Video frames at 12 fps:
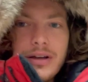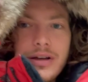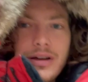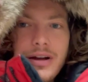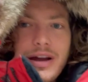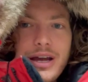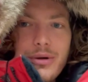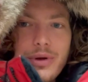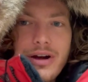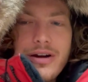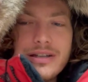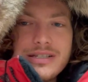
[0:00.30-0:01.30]
All right, here
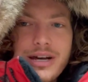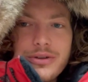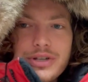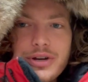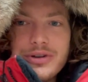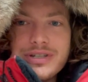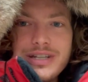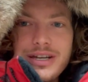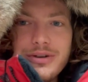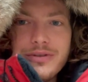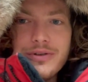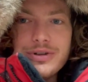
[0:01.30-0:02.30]
we are at South Dakota
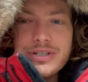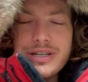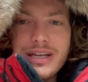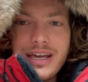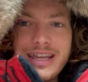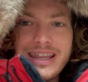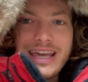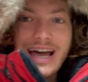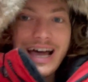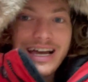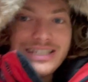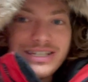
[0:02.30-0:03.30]
State University in the
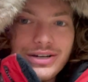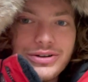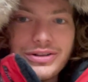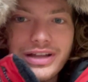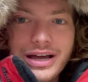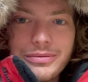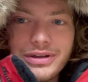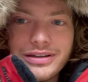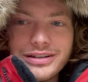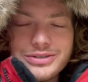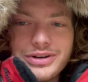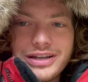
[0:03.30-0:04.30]
ICECL lab.
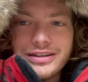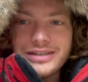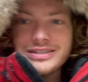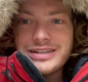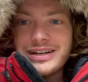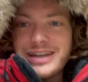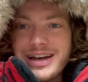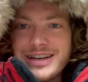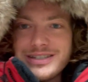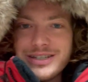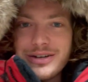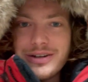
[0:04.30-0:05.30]
That's right, they study
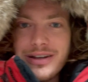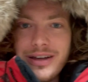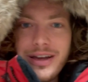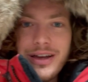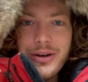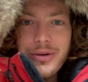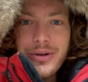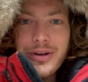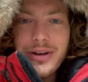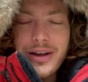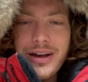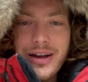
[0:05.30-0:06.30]
ice here.
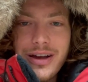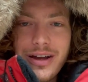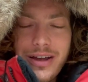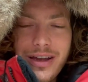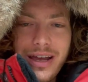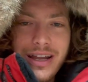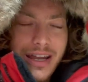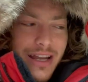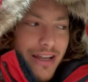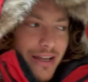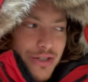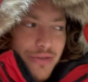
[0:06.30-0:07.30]
And
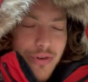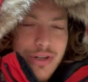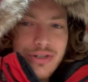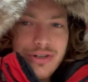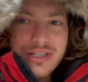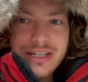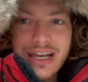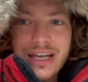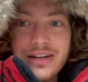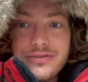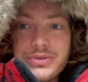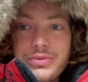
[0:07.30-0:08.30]
in this freezer, it's
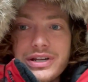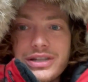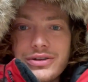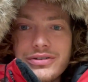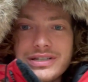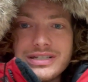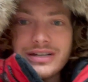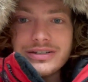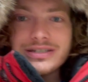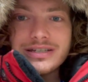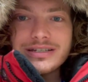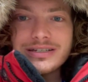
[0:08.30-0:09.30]
negative 20 degrees
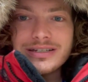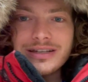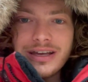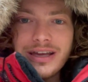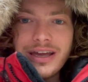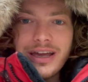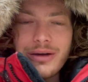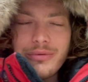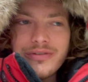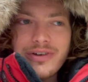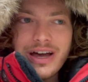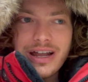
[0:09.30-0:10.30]
Celsius. And
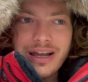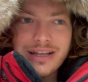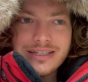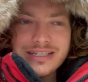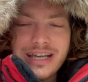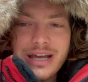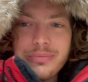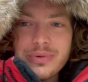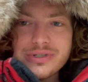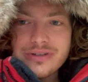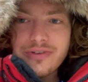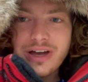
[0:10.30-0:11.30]
we've got
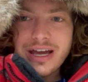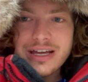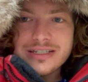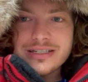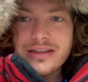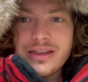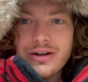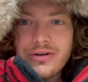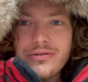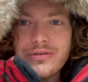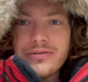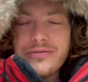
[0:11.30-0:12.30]
samples of ice that
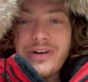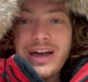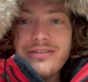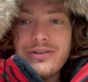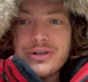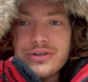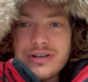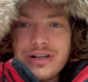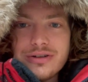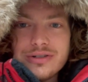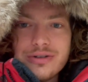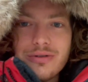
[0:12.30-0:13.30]
are over 500
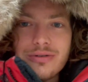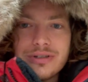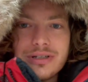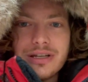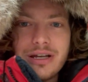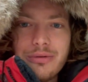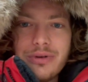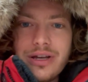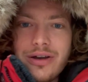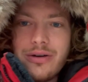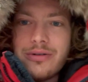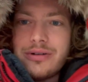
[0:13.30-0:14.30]
years old. Here we
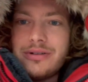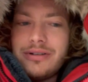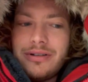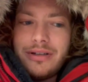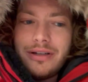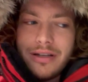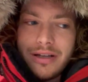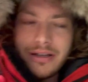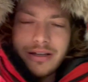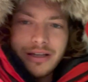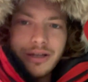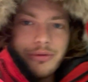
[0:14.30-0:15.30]
go.
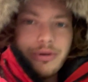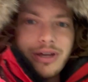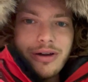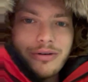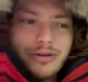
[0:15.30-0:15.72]
Here we go.